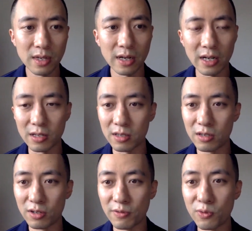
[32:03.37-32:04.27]

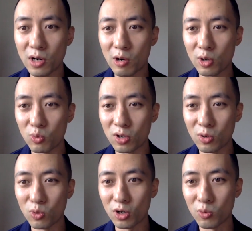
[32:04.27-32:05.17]
the 4-hour
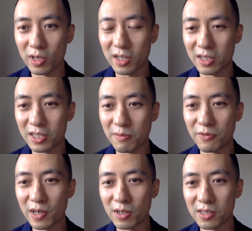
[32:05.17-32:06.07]
work week and Tim
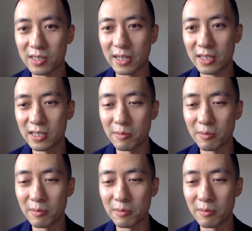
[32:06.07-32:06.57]
Ferriss says.